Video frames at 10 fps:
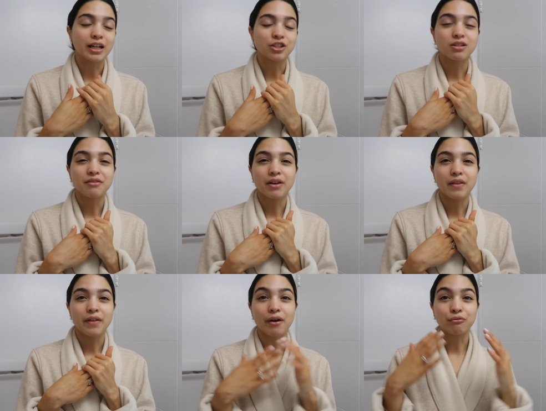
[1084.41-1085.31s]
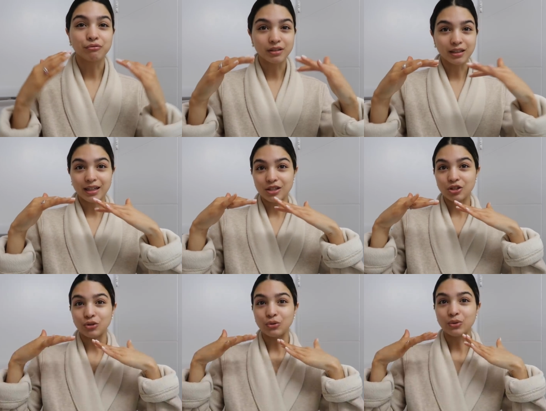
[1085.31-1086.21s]
I just, I find that that really
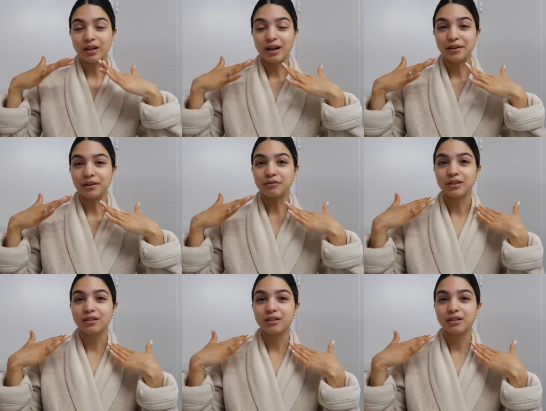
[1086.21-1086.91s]
gets you kind of